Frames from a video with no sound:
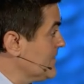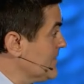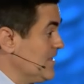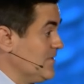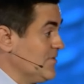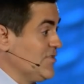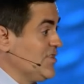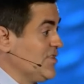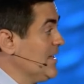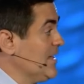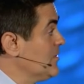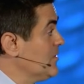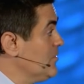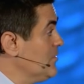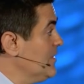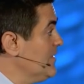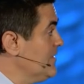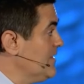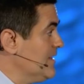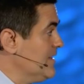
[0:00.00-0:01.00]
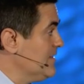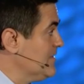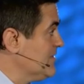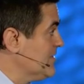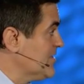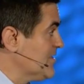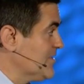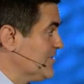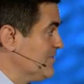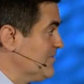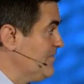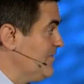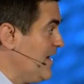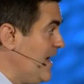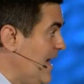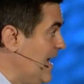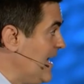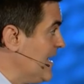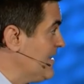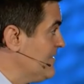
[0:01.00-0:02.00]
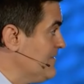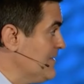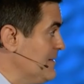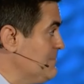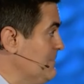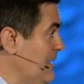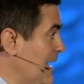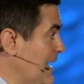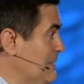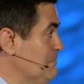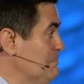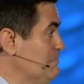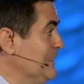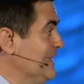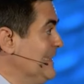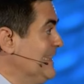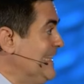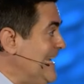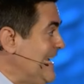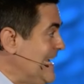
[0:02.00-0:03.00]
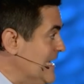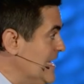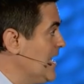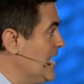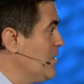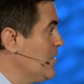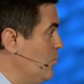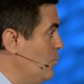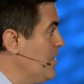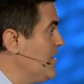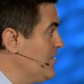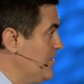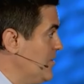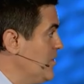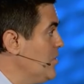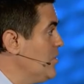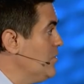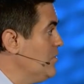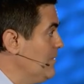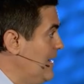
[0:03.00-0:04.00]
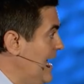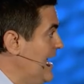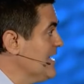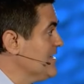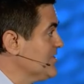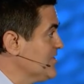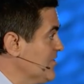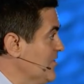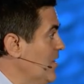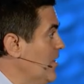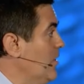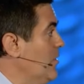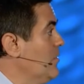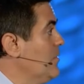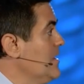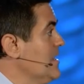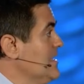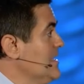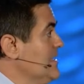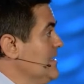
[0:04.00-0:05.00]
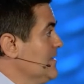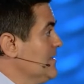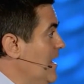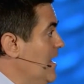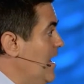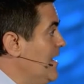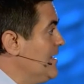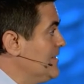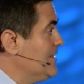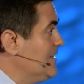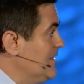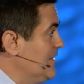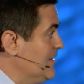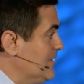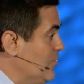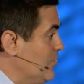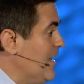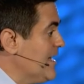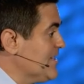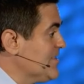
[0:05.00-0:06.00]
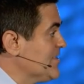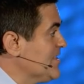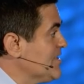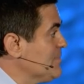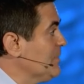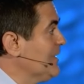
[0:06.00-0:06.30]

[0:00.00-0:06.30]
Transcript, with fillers: 2 Corinthians 5, I'm, I'm pleading with you as though God, eh, Christ is